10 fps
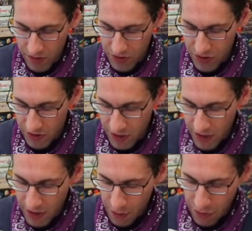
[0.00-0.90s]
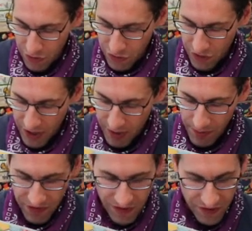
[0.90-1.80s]
So you're trying to
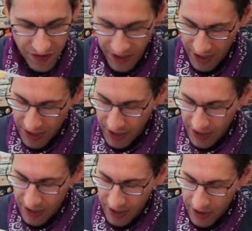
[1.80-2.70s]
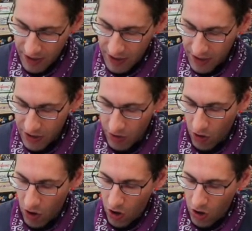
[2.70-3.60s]
basically get,
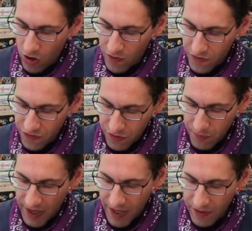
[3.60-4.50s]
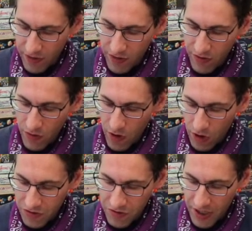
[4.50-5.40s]
all of a certain pattern or
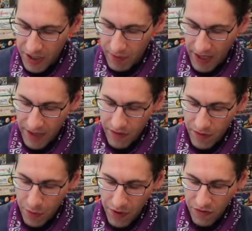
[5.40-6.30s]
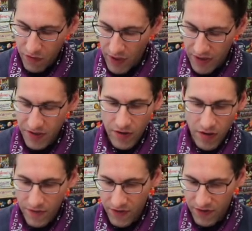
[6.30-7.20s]
alternating pattern or things around it are
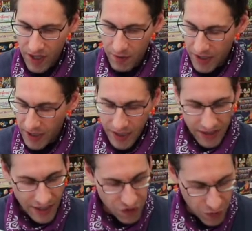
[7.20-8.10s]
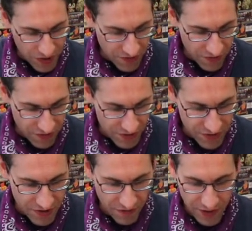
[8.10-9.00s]
all the same. Like each one of these is a little
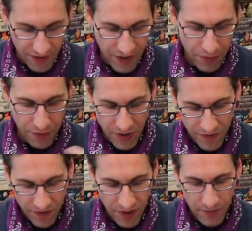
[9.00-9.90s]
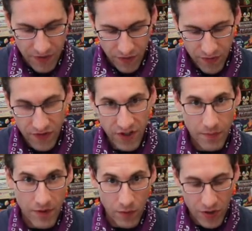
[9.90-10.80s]
different, like 3 of the same, then 2 of the same,
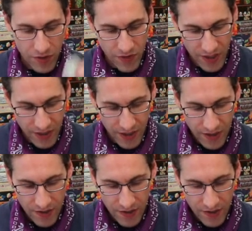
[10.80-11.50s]
then 1 unique.